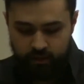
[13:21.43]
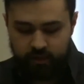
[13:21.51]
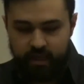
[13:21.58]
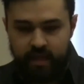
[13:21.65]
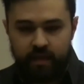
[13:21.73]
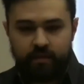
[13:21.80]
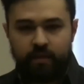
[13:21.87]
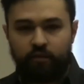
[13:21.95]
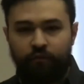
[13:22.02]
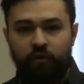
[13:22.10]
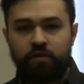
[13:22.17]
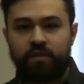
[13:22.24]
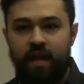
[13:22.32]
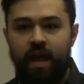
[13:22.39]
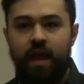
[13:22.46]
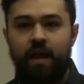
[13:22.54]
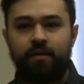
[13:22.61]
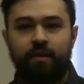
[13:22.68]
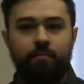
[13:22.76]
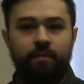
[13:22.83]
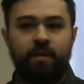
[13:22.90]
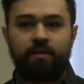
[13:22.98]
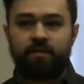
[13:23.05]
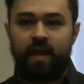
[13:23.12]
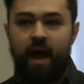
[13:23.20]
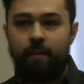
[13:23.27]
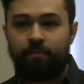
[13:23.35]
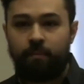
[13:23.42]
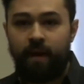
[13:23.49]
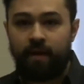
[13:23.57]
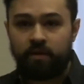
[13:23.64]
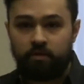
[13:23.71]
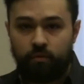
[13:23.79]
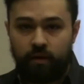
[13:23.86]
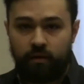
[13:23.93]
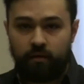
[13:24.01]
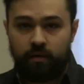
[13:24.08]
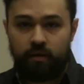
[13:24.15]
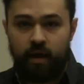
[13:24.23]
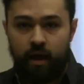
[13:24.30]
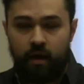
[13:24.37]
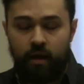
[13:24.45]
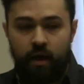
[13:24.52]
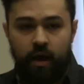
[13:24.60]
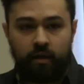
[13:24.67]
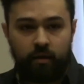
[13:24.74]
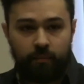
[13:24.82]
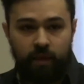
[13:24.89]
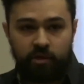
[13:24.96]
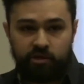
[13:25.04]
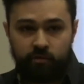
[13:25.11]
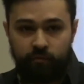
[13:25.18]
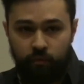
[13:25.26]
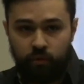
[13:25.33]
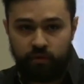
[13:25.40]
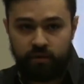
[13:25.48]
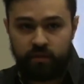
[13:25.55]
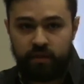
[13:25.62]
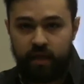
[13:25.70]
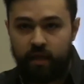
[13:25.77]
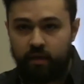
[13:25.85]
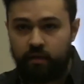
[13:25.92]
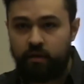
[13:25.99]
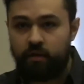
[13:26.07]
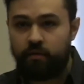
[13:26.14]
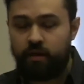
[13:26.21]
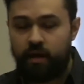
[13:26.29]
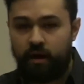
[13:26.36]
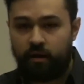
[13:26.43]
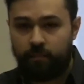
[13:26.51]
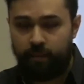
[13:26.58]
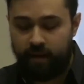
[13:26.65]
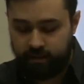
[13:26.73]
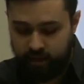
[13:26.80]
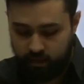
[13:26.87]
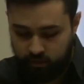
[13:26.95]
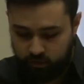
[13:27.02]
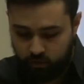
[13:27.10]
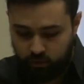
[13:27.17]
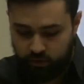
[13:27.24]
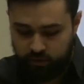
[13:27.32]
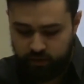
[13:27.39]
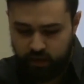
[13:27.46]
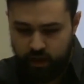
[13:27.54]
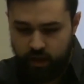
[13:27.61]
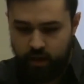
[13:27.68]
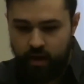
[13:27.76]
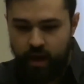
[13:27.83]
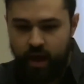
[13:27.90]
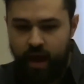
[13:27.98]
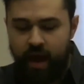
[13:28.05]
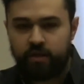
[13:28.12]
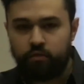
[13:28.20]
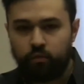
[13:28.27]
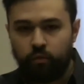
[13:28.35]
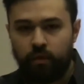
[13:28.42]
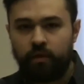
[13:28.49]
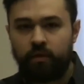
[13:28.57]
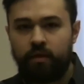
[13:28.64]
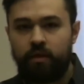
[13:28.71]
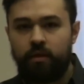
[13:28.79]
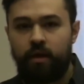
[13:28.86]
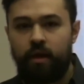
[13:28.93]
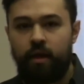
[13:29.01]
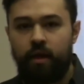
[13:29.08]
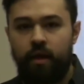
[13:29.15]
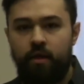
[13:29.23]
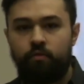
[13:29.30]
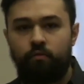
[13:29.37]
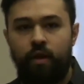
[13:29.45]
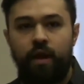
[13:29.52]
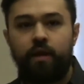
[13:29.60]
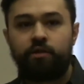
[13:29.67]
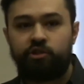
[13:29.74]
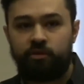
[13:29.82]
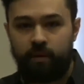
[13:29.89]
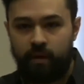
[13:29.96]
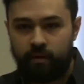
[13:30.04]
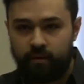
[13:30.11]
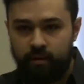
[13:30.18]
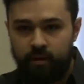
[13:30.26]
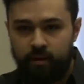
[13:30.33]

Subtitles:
Seeing these firsthand and being stopped by Israeli occupation forces in the occupied territories has really enraged me.